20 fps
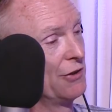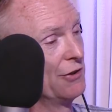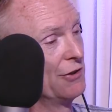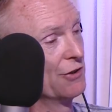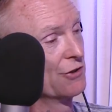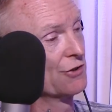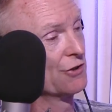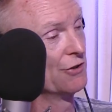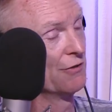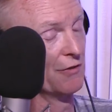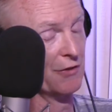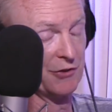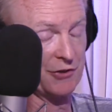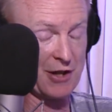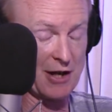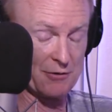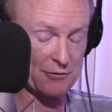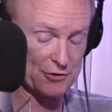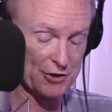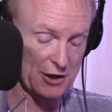edition of the
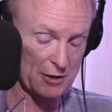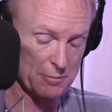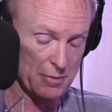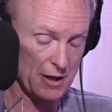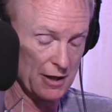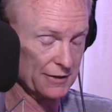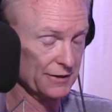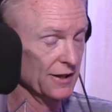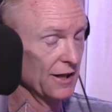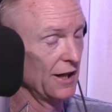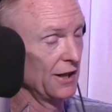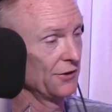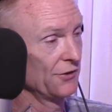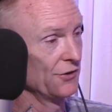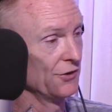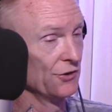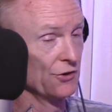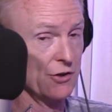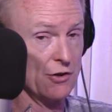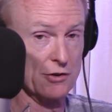Soundcheck Podcast.
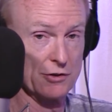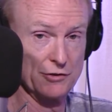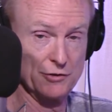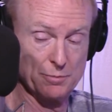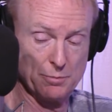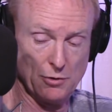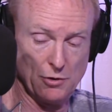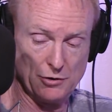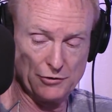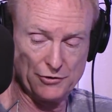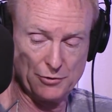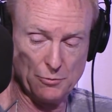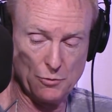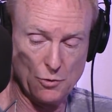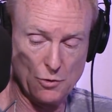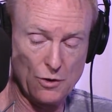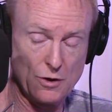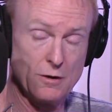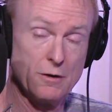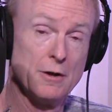The song is
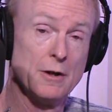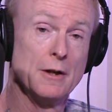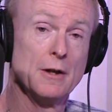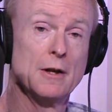Baltimore.